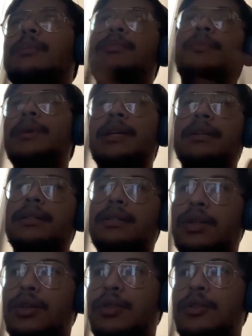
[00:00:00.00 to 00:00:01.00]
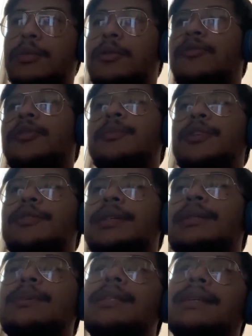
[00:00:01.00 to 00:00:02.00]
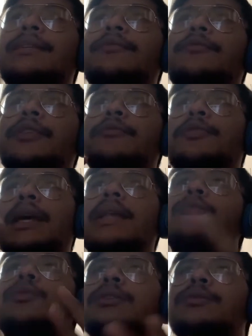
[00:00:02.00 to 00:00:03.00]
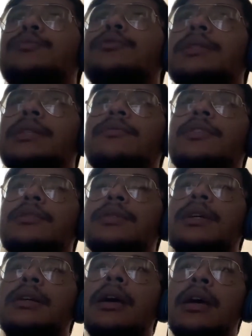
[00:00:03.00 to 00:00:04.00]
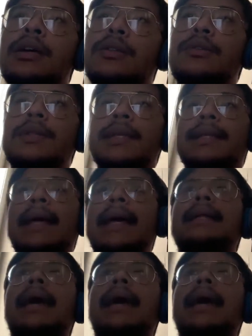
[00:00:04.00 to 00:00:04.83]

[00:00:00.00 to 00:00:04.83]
because YouTube or Vimeo is basically free for anyone to post their videos on, do you think that